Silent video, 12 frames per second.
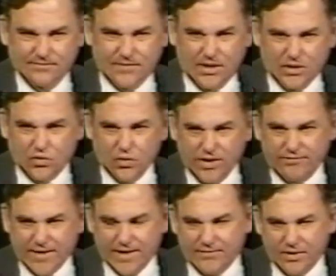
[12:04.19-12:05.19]
in
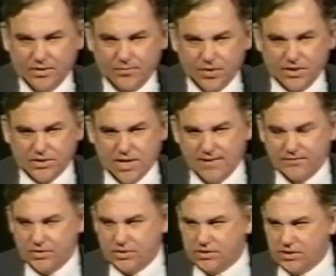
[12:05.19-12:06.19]
2,500 press
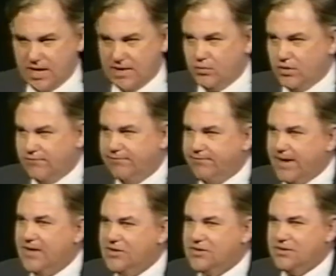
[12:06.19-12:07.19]
conferences that I would have
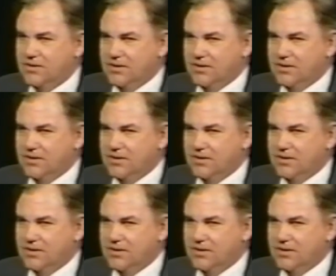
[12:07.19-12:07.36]
faced